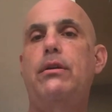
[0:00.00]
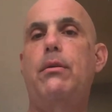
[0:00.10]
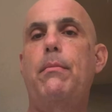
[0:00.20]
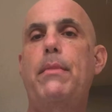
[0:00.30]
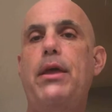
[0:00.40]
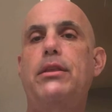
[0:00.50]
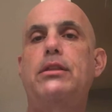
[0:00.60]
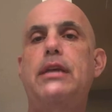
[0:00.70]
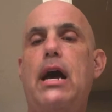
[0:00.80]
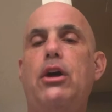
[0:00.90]

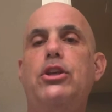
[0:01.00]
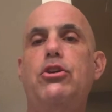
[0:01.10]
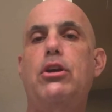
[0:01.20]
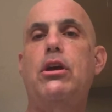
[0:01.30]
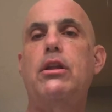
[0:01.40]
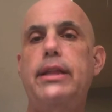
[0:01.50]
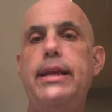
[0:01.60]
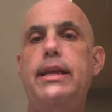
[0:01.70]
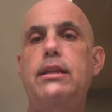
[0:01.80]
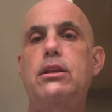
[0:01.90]
methods how you can
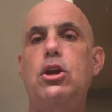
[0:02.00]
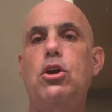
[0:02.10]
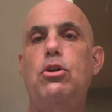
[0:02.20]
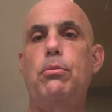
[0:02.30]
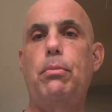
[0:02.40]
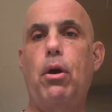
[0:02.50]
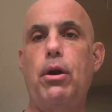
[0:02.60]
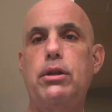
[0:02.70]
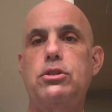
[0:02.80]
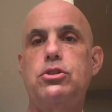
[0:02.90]
clean
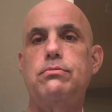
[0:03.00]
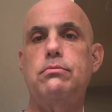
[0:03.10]
parts.